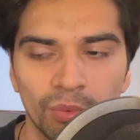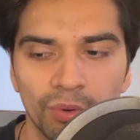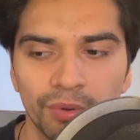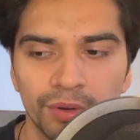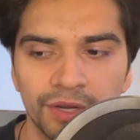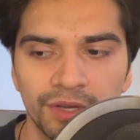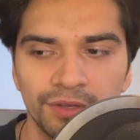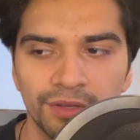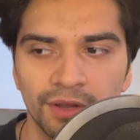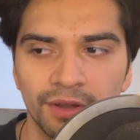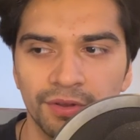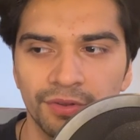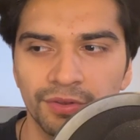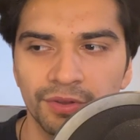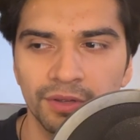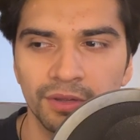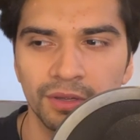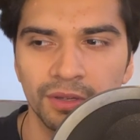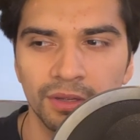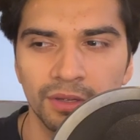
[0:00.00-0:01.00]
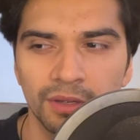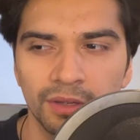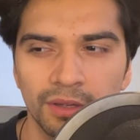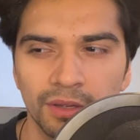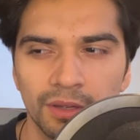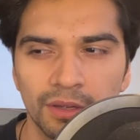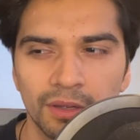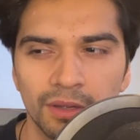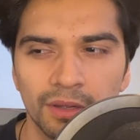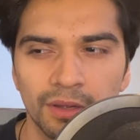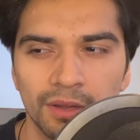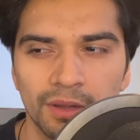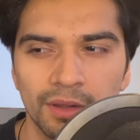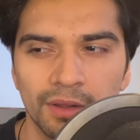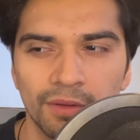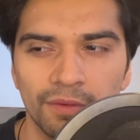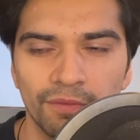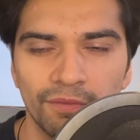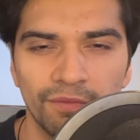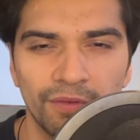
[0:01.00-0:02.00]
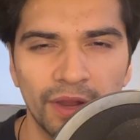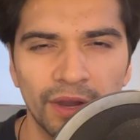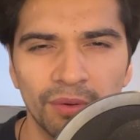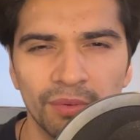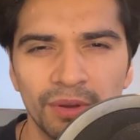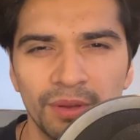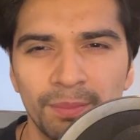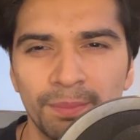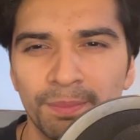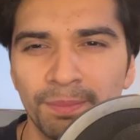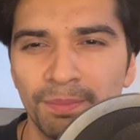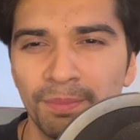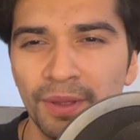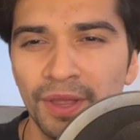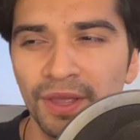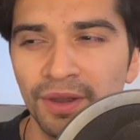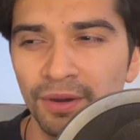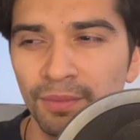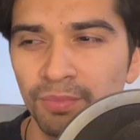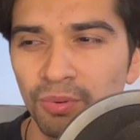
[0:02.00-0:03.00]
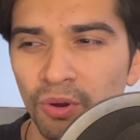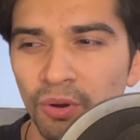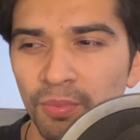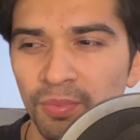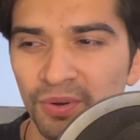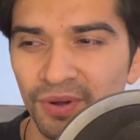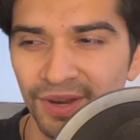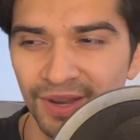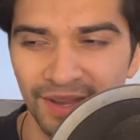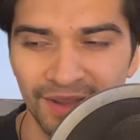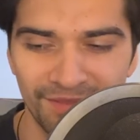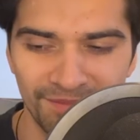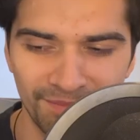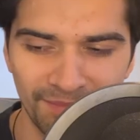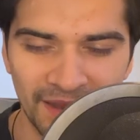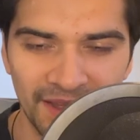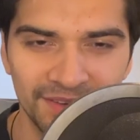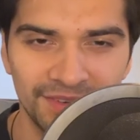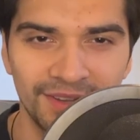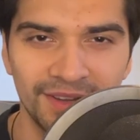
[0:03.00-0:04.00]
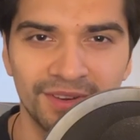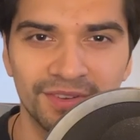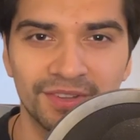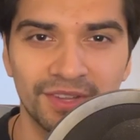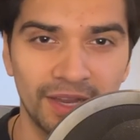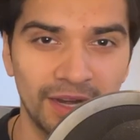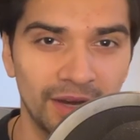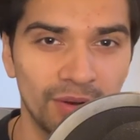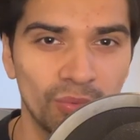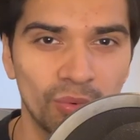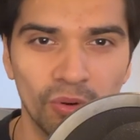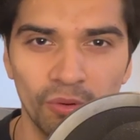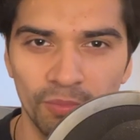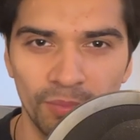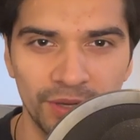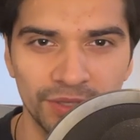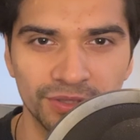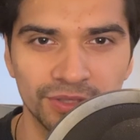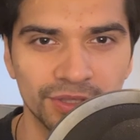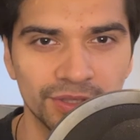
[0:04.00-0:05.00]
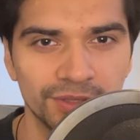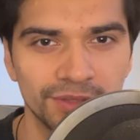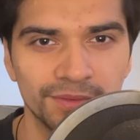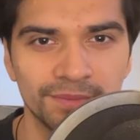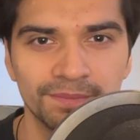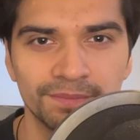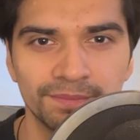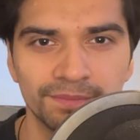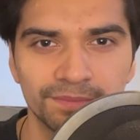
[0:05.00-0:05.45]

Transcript: where he does very inappropriate and bad things that I won't mention.